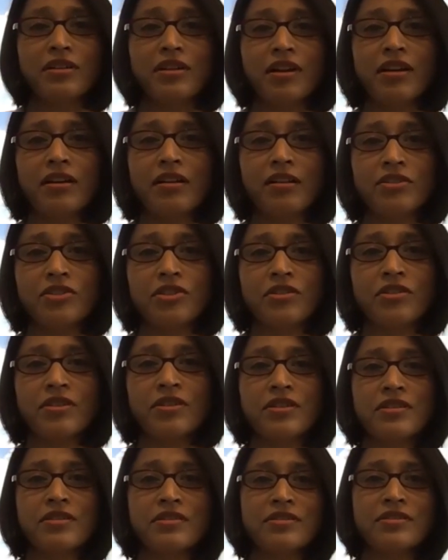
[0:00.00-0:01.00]
Our culture
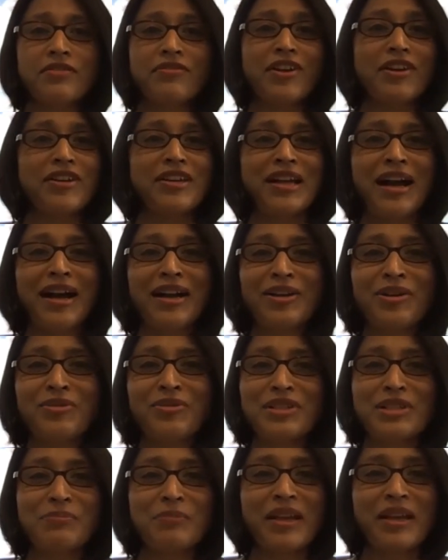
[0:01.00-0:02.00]
is very high on
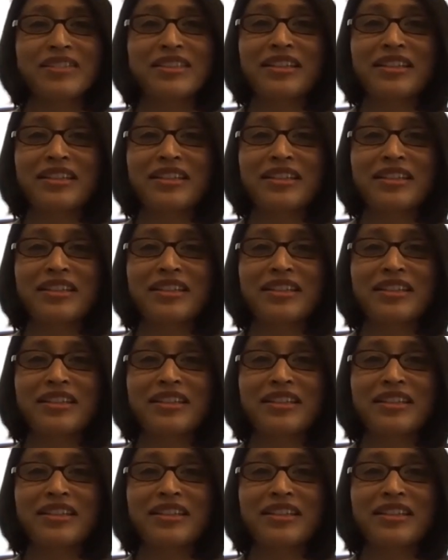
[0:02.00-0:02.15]
respect